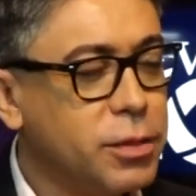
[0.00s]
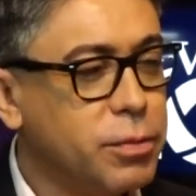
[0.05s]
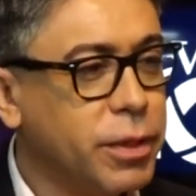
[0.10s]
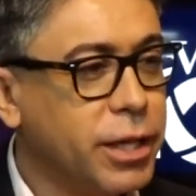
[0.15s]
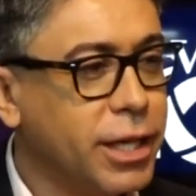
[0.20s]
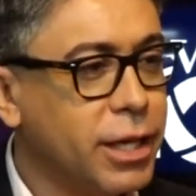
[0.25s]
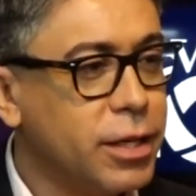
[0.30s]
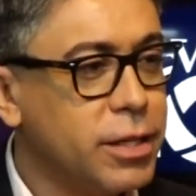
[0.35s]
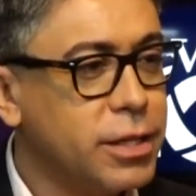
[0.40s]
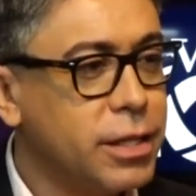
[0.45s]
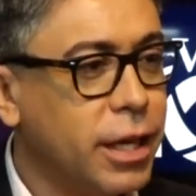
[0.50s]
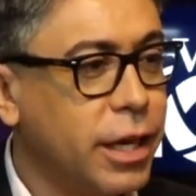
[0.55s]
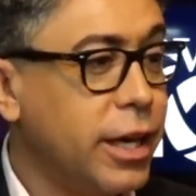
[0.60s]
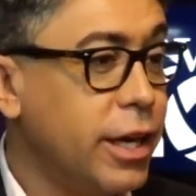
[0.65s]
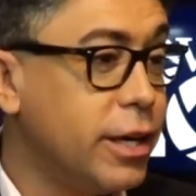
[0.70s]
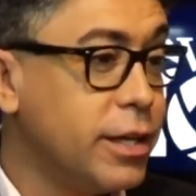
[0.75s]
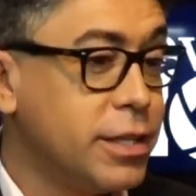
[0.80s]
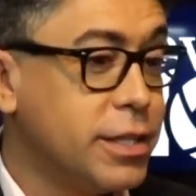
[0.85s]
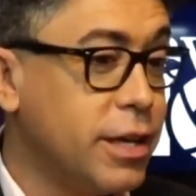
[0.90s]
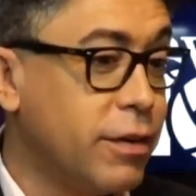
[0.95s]
Because here
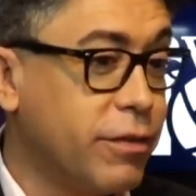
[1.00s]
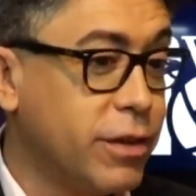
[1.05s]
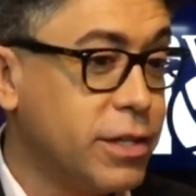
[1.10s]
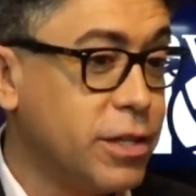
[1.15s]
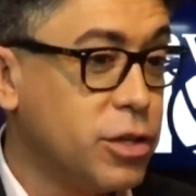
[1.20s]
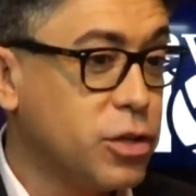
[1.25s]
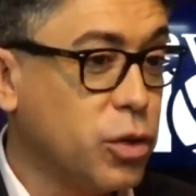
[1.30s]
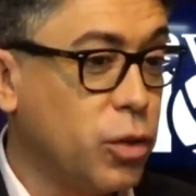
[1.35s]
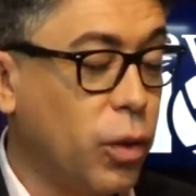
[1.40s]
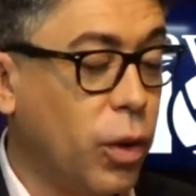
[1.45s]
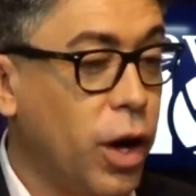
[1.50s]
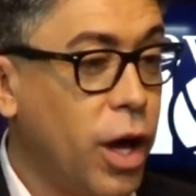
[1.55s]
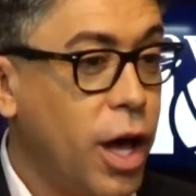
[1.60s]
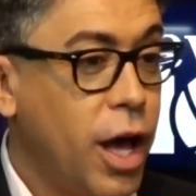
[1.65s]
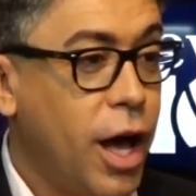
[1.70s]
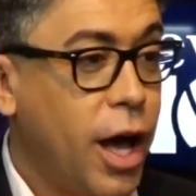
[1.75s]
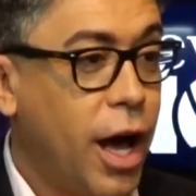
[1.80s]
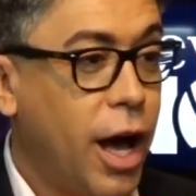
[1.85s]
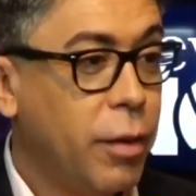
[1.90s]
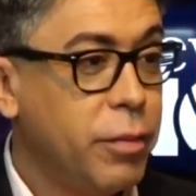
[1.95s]
in San Francisco,
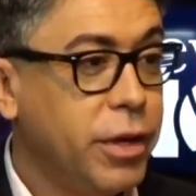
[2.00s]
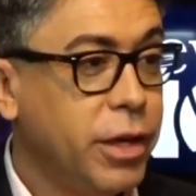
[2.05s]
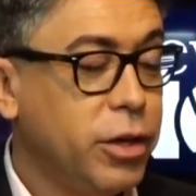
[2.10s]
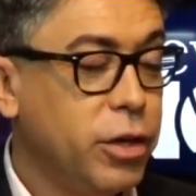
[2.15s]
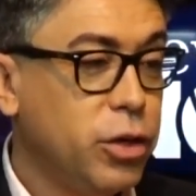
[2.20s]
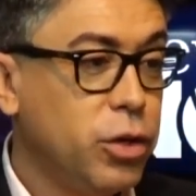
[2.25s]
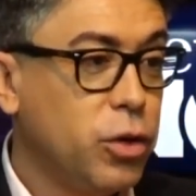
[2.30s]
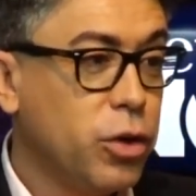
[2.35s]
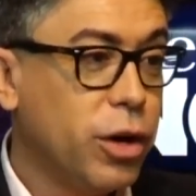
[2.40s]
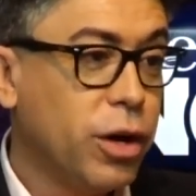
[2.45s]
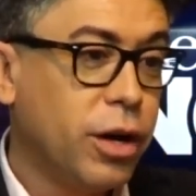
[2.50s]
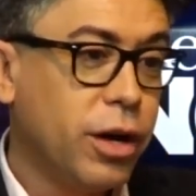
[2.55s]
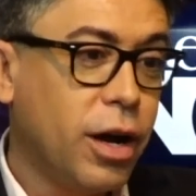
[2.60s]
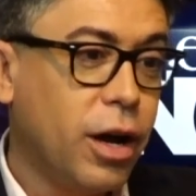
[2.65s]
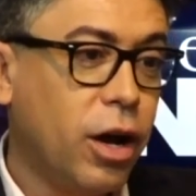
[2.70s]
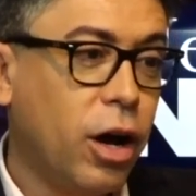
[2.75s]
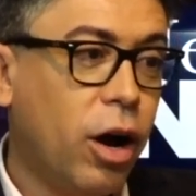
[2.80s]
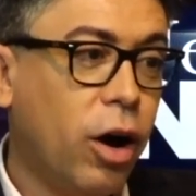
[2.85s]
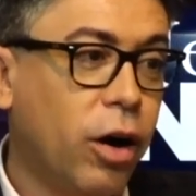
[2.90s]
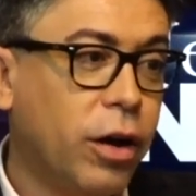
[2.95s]
I mean, you are
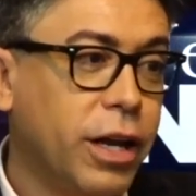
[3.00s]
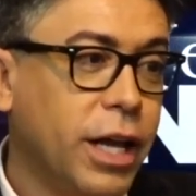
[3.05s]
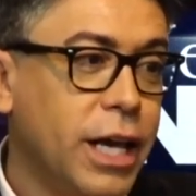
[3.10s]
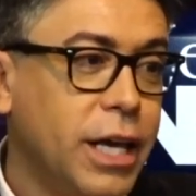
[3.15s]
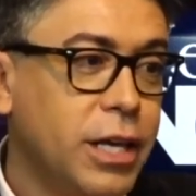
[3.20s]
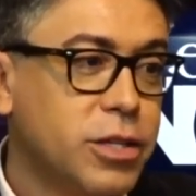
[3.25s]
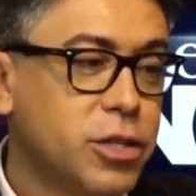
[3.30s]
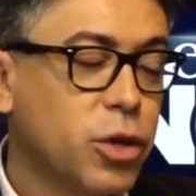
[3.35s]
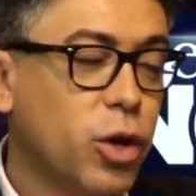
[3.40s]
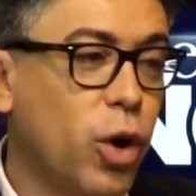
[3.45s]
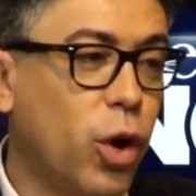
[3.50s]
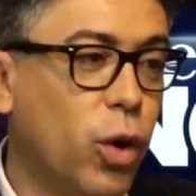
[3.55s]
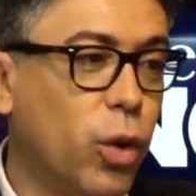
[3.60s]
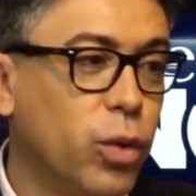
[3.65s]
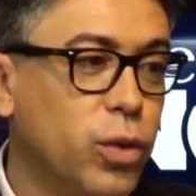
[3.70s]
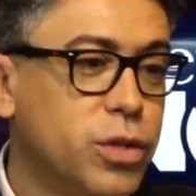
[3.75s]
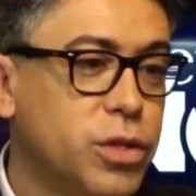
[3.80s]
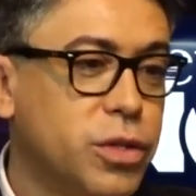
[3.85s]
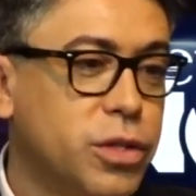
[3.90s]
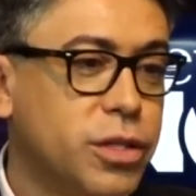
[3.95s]
on East
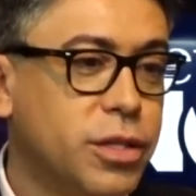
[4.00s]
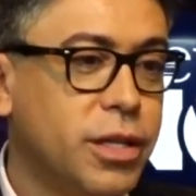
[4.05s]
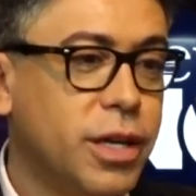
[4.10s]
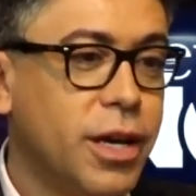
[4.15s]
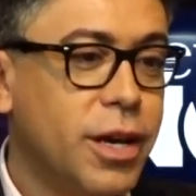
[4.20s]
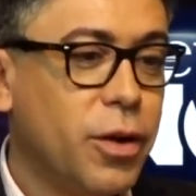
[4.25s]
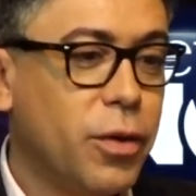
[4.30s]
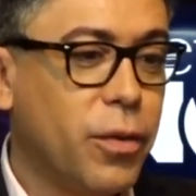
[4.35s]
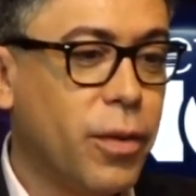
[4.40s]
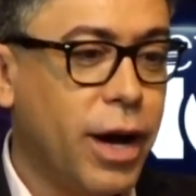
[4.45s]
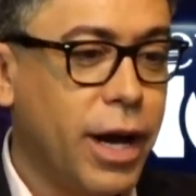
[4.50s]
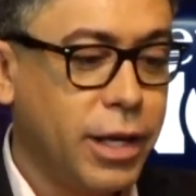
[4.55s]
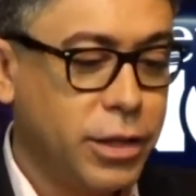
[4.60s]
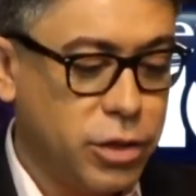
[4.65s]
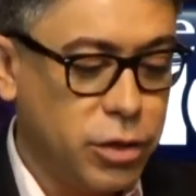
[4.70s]
Coast, right?